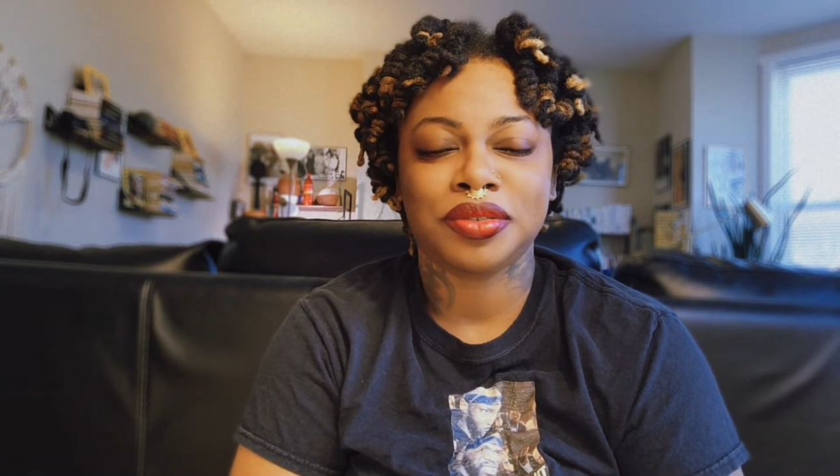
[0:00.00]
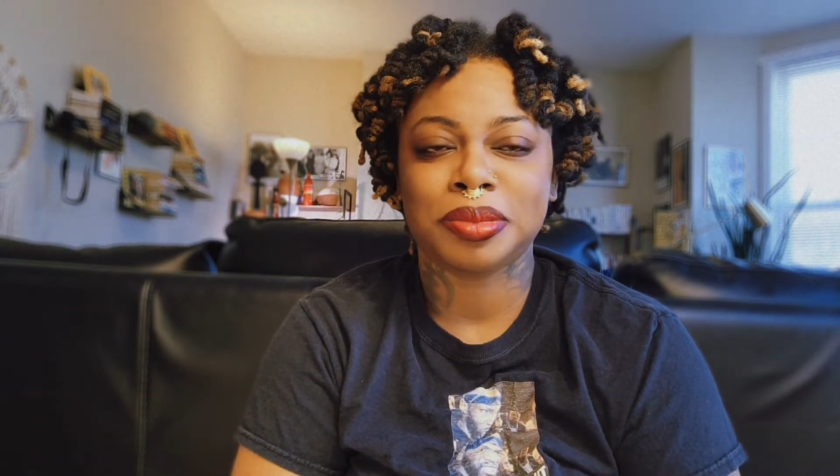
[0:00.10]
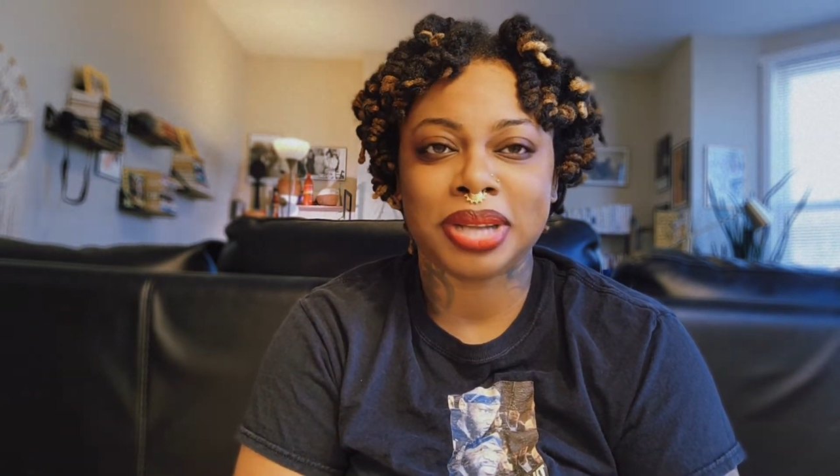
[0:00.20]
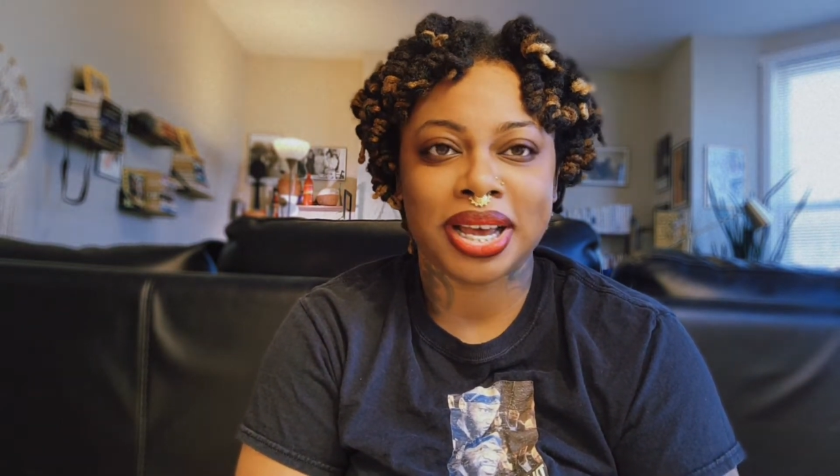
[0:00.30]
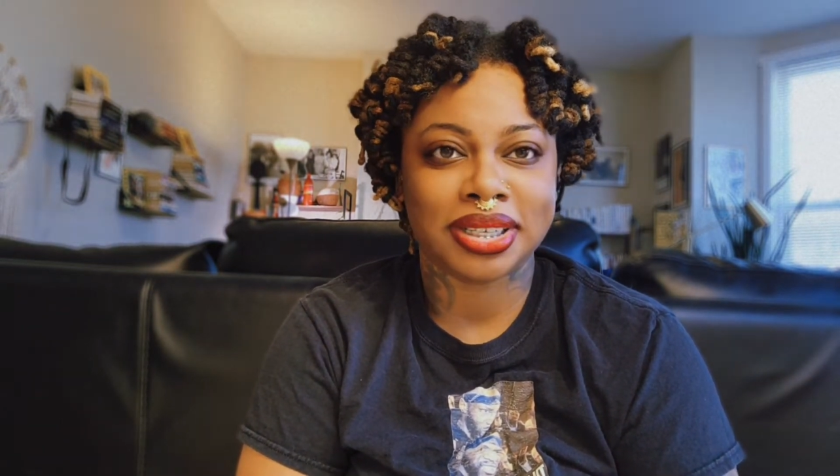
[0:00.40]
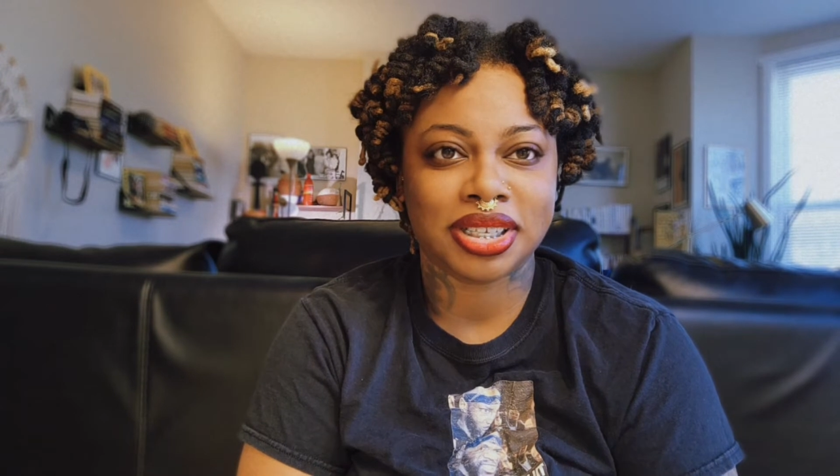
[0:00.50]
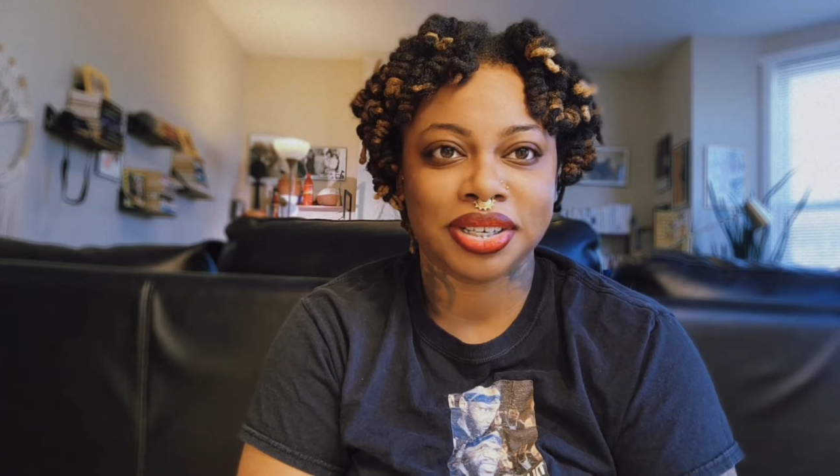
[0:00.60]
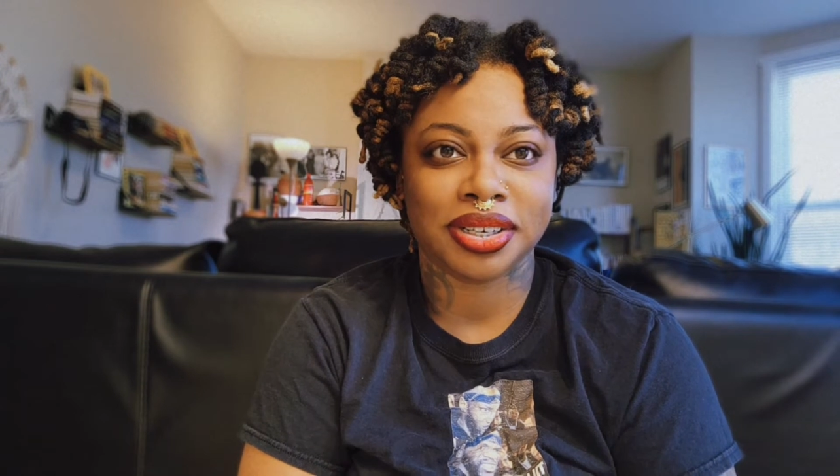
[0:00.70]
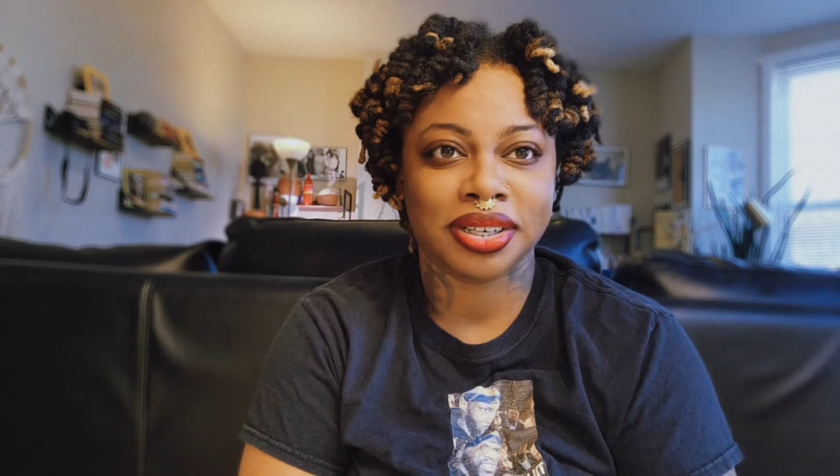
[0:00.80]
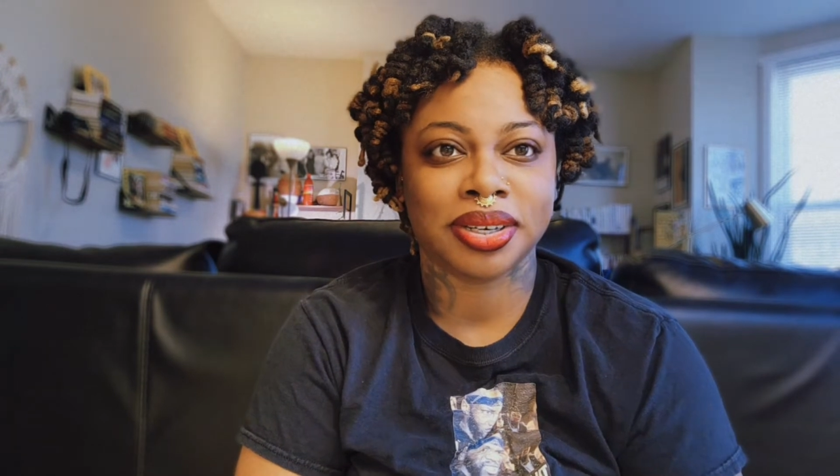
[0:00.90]
from last
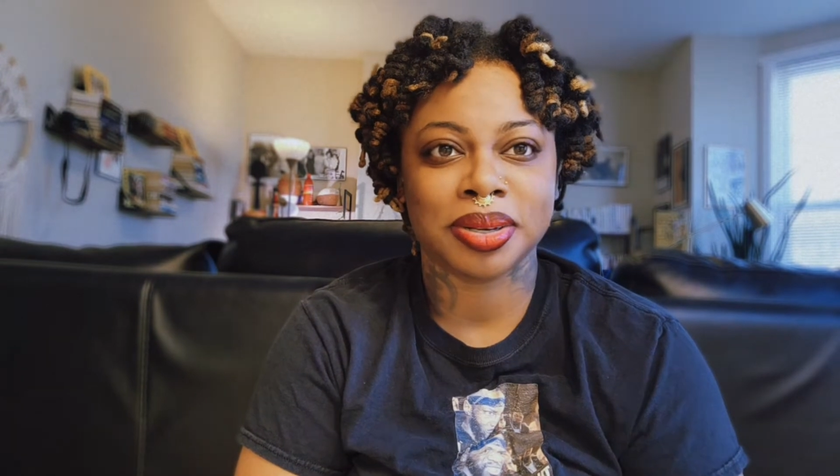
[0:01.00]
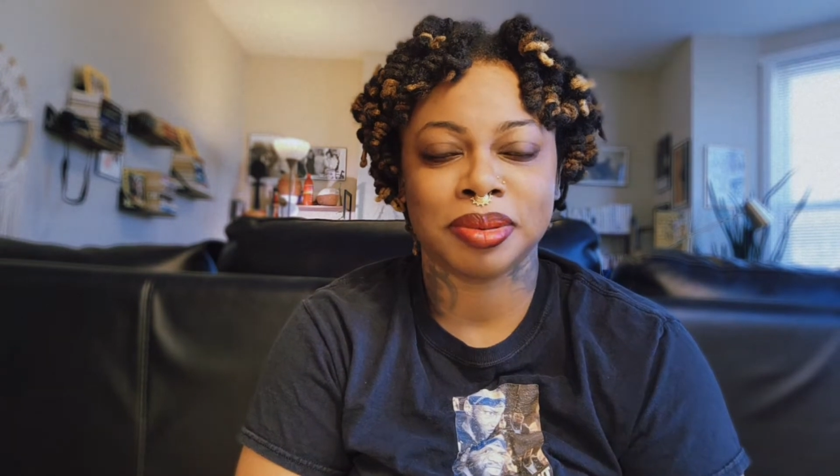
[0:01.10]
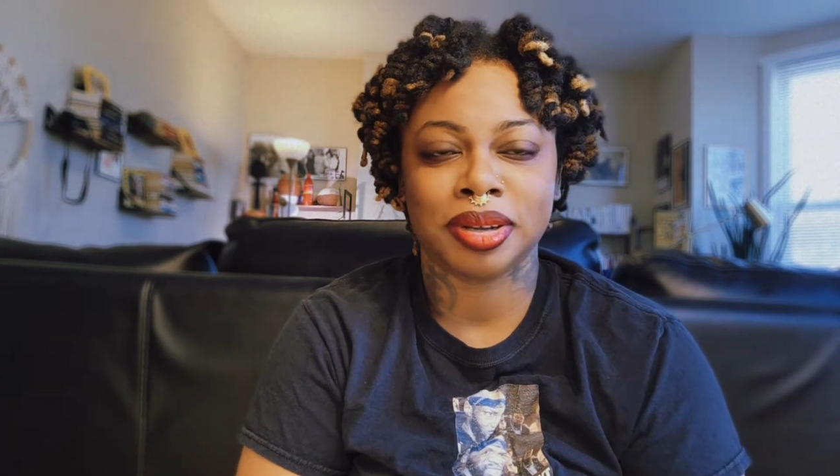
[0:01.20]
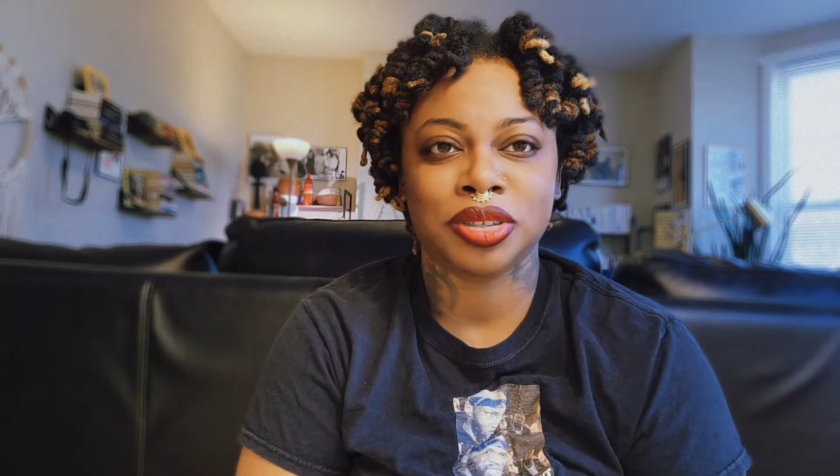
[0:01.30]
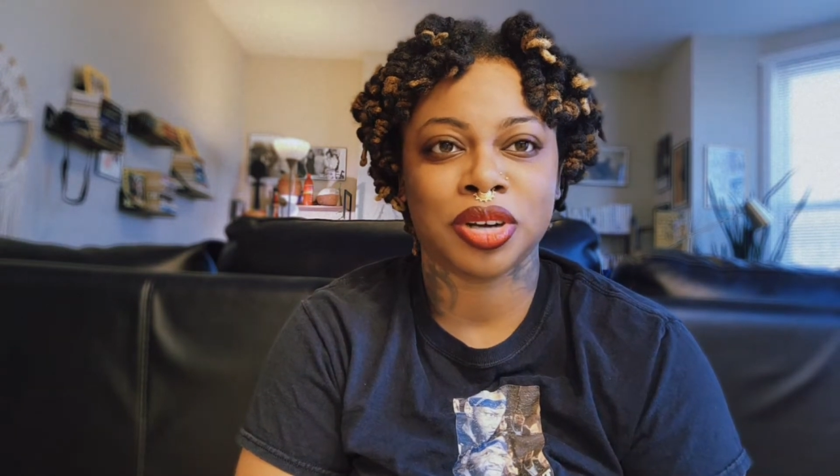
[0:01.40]
year about